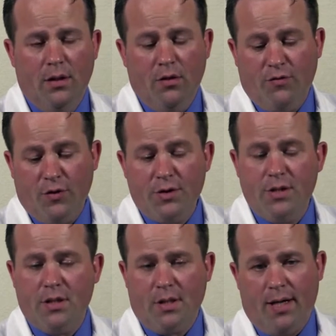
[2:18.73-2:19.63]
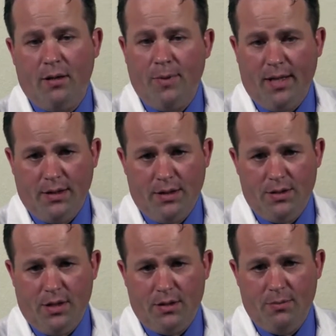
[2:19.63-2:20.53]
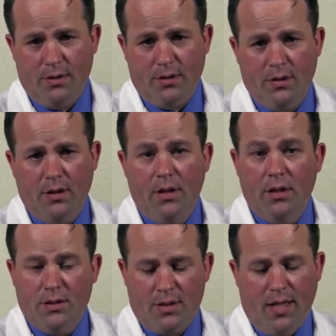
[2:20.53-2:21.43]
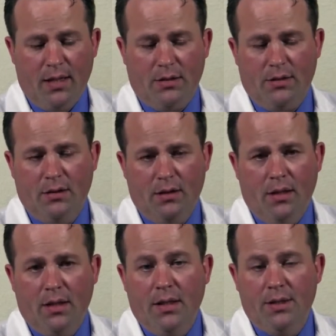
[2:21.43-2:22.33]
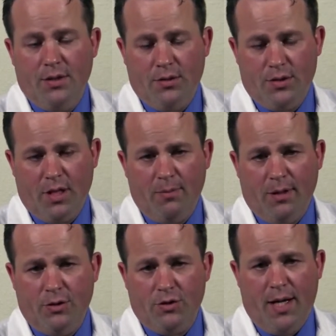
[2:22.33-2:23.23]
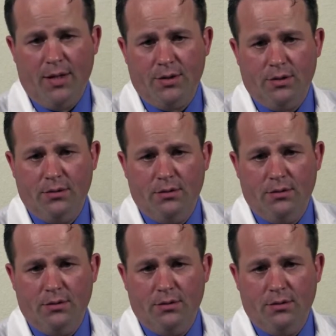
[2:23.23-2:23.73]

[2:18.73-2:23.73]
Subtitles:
First is a chiropractic adjustment. Second is intersegmental traction.